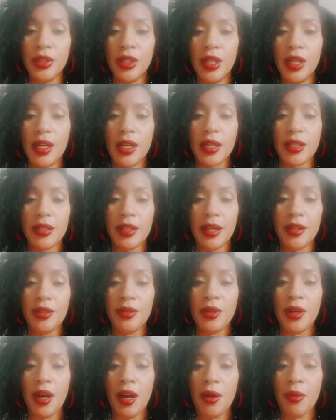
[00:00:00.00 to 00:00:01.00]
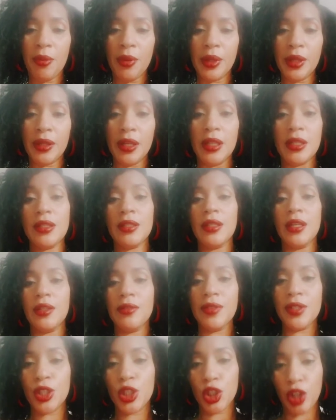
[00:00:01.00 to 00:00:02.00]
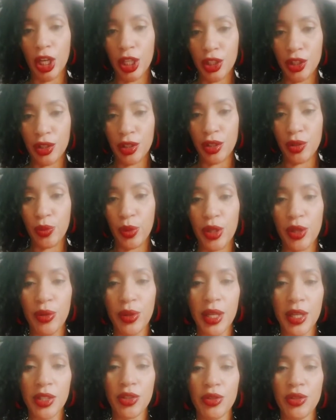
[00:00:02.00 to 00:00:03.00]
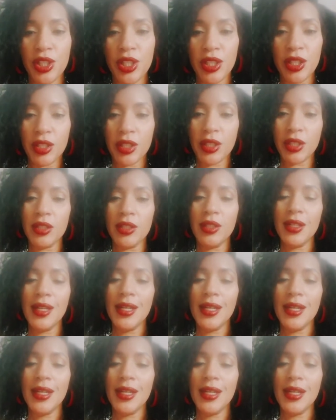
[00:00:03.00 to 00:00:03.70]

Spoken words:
because they do come with a set of instructions when you get your GinaCurl,